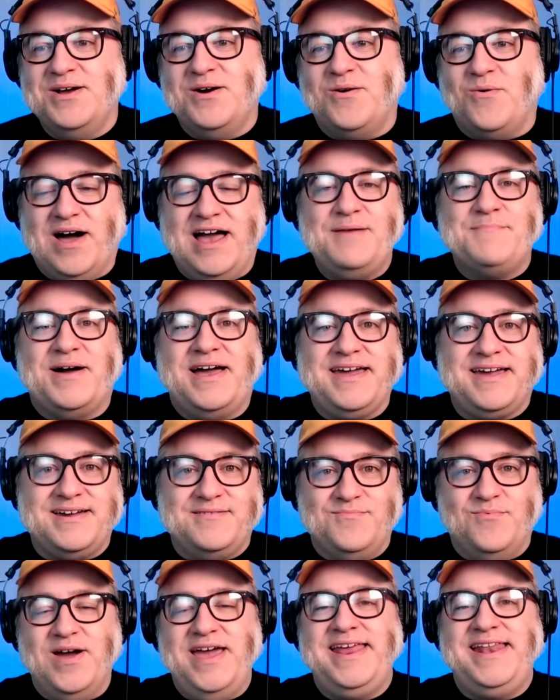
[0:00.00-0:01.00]
Why am I
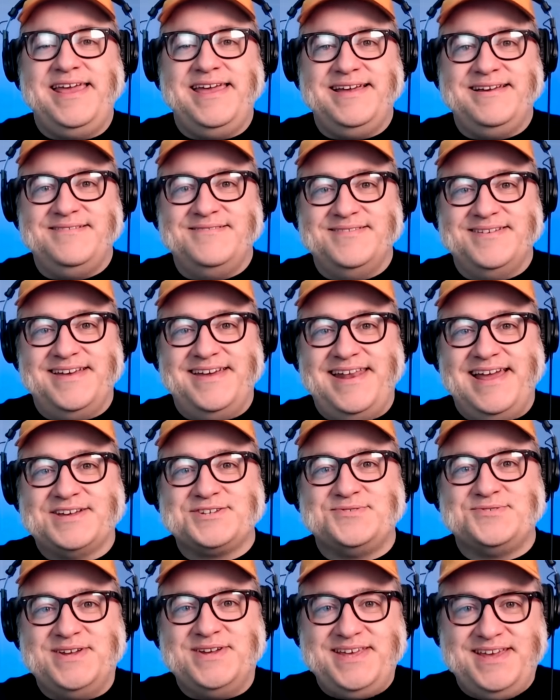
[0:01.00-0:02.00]
waiting an
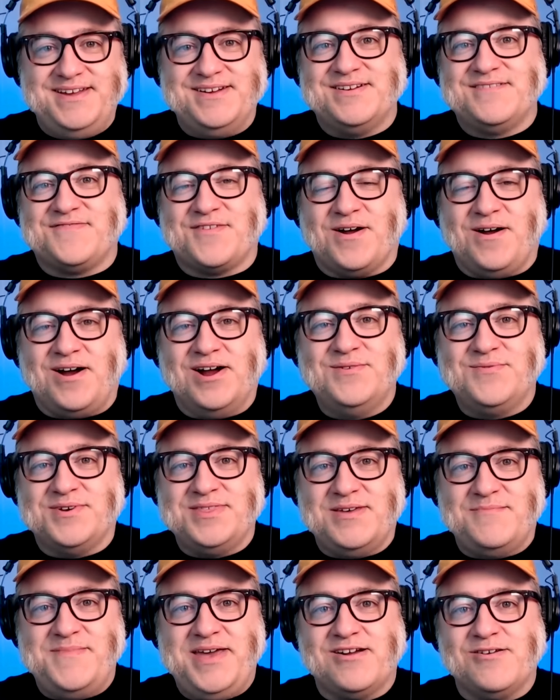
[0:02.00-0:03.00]
extra year for hardware
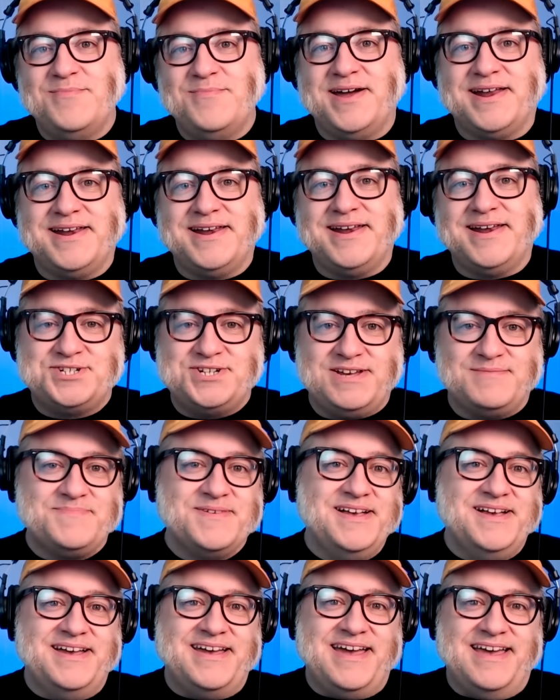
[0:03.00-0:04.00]
that may or may not
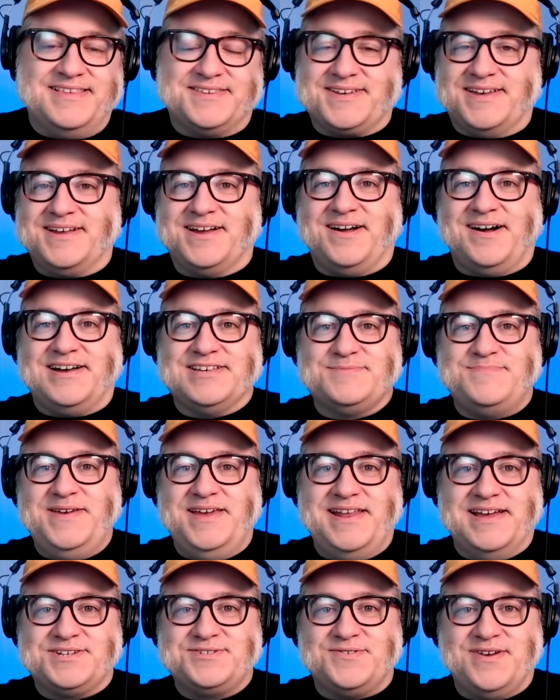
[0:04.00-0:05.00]
ship, and it's going to cost
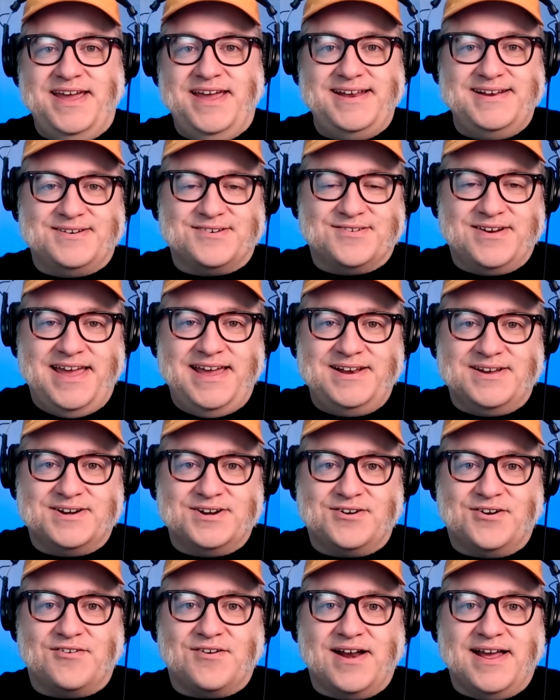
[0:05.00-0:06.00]
me an extra eight eight
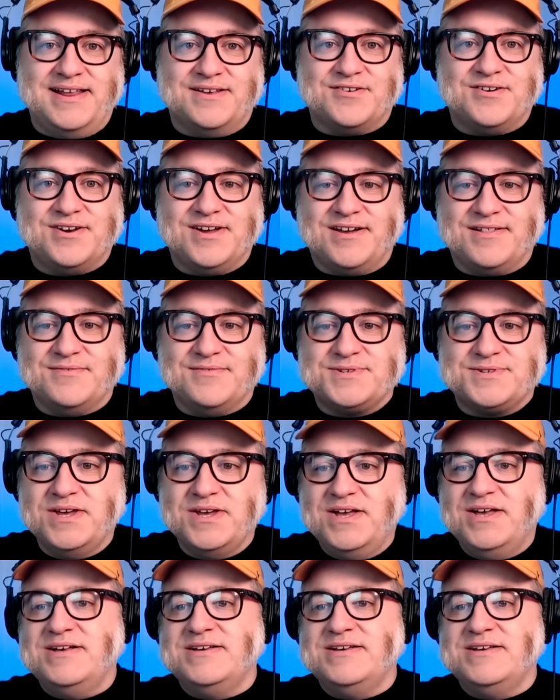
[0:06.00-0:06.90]
hundred or nine hundred dollars?